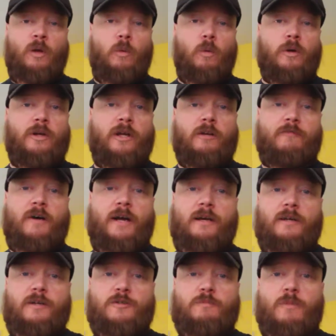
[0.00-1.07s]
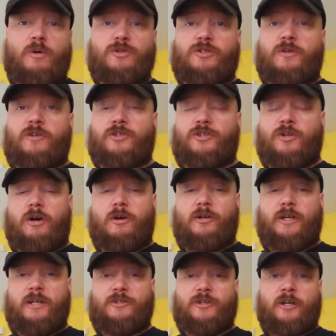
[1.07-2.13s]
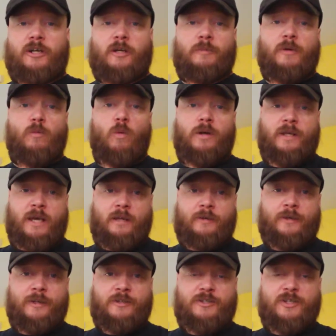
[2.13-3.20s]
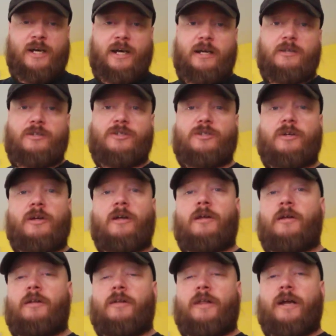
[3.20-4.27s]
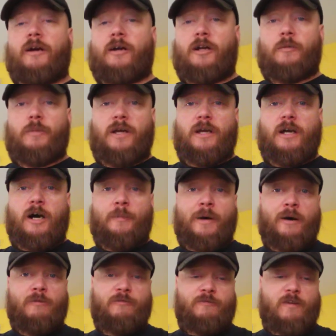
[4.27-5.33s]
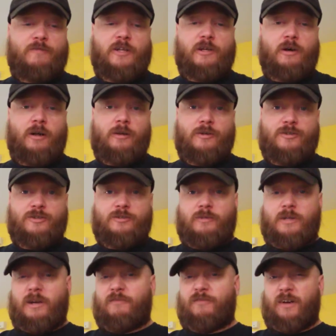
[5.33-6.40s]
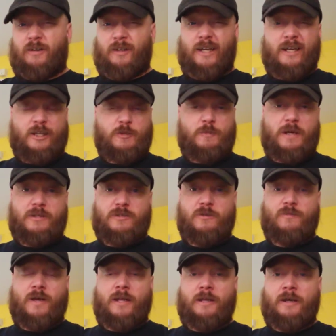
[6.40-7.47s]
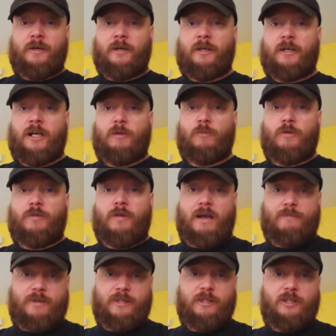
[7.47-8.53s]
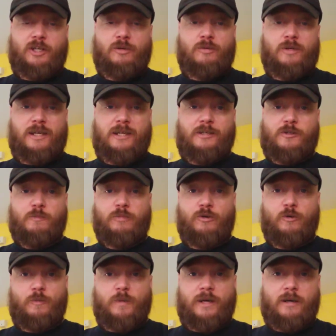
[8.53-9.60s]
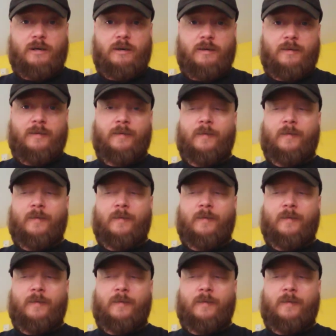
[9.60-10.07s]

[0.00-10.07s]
What you're going to find is most starter kits are going to be 1 gallon in size. They are going to be about $50. They're fairly inexpensive, and they're going to come with everything that you need to brew beer,